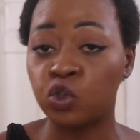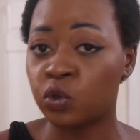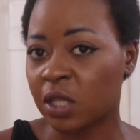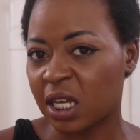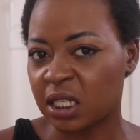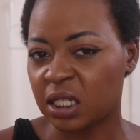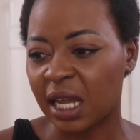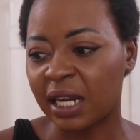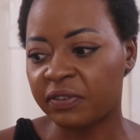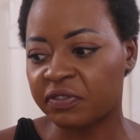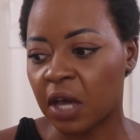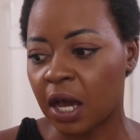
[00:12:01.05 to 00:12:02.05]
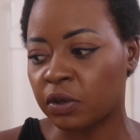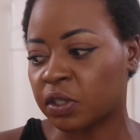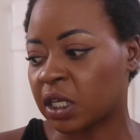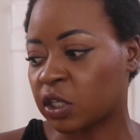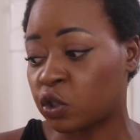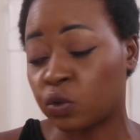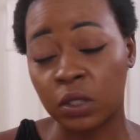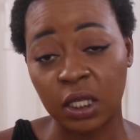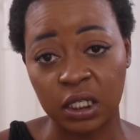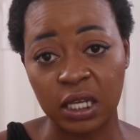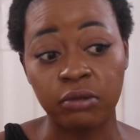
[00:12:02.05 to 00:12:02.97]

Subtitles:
2:30. I left the house at 2:30.